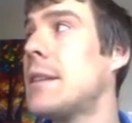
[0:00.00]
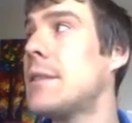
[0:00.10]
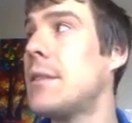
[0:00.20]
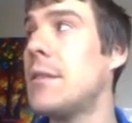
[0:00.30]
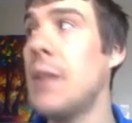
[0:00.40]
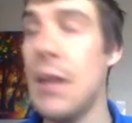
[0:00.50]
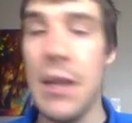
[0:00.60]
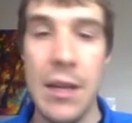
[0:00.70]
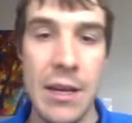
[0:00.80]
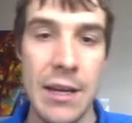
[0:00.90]
So
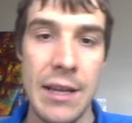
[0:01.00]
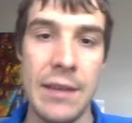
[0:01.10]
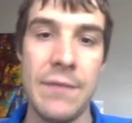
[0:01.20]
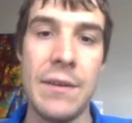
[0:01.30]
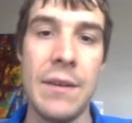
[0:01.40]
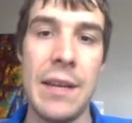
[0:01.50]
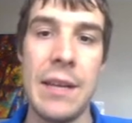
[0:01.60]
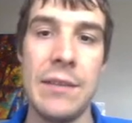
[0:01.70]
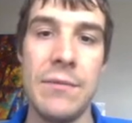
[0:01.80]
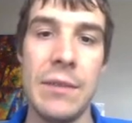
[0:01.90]
at the very
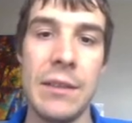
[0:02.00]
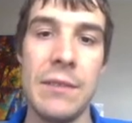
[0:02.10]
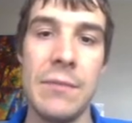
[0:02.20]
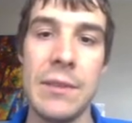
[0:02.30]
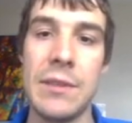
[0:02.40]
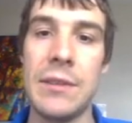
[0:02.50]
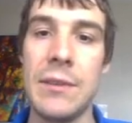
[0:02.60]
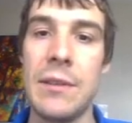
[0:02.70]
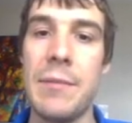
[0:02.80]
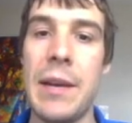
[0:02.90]
end, we'll
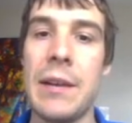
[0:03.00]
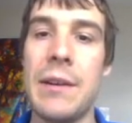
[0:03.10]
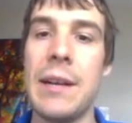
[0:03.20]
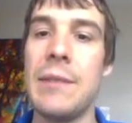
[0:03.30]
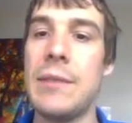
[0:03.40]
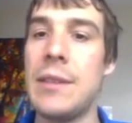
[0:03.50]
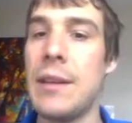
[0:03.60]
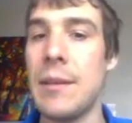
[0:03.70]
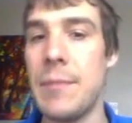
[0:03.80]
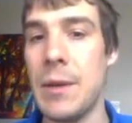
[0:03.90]
circle back around and
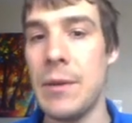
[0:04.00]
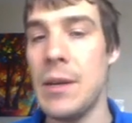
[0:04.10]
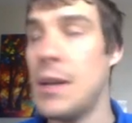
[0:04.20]
talk about